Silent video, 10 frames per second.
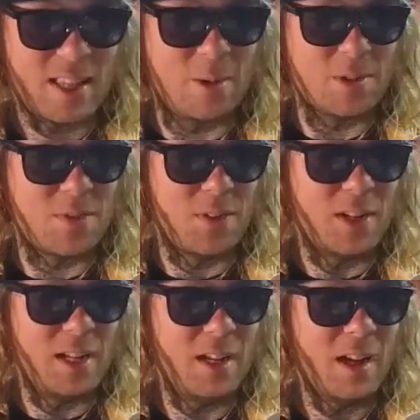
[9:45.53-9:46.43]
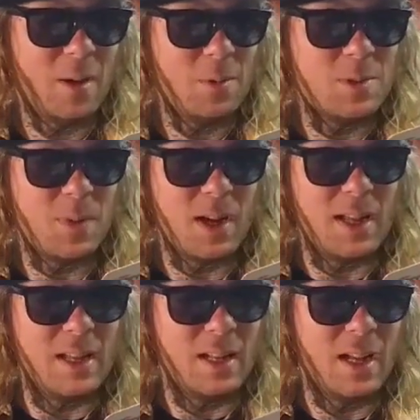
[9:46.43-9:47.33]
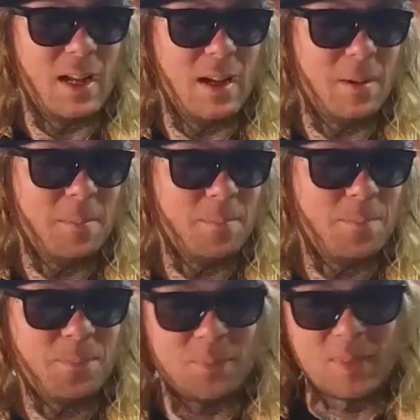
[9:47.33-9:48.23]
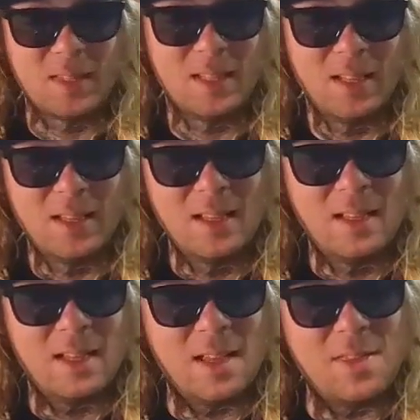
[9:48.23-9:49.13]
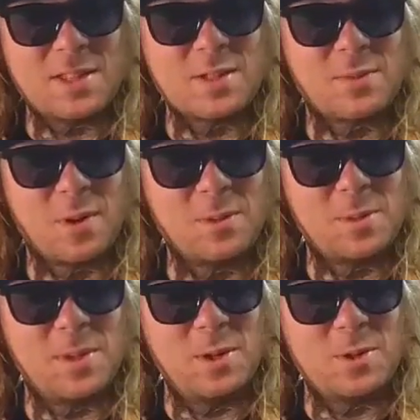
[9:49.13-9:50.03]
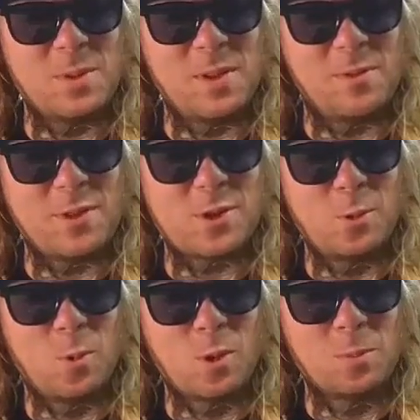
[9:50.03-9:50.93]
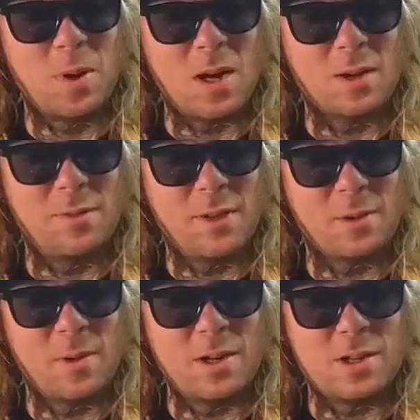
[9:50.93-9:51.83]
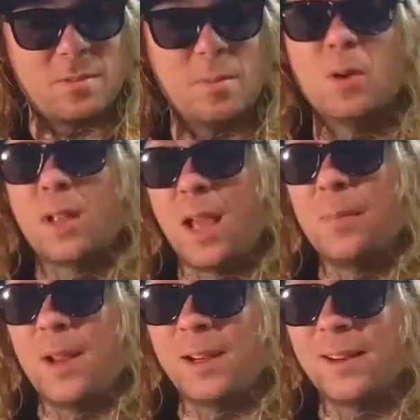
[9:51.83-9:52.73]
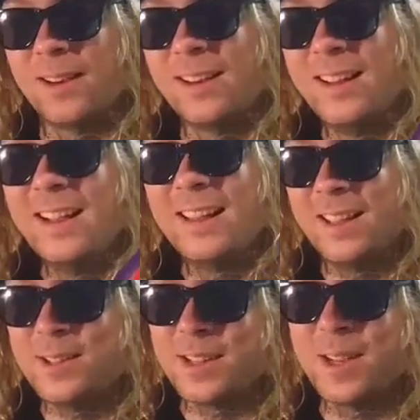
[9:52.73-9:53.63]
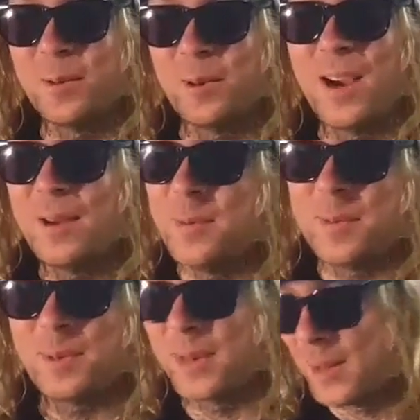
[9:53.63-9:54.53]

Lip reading: thought that was funny. I was buying, and this is to be used with the official World Pog Federation milk cap maker. They used to get, I remember